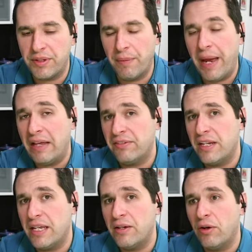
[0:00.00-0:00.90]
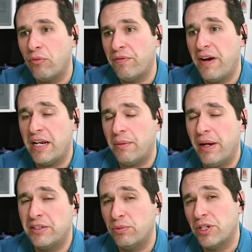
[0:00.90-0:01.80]
capacity of refining
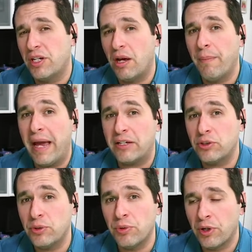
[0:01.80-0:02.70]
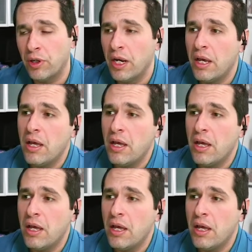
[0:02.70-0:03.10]
capacity was going to come back sooner.